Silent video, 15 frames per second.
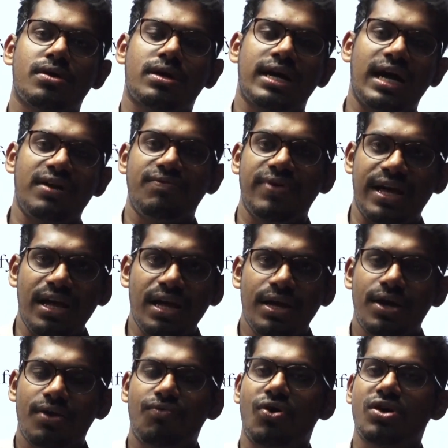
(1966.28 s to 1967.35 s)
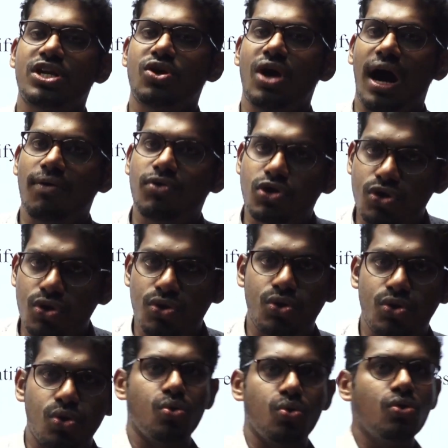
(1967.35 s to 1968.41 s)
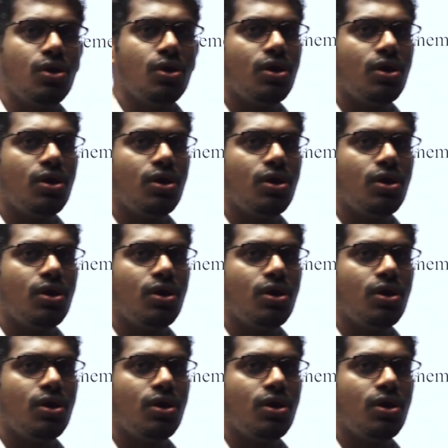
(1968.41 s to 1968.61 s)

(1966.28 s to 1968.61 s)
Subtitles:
convey what you have to do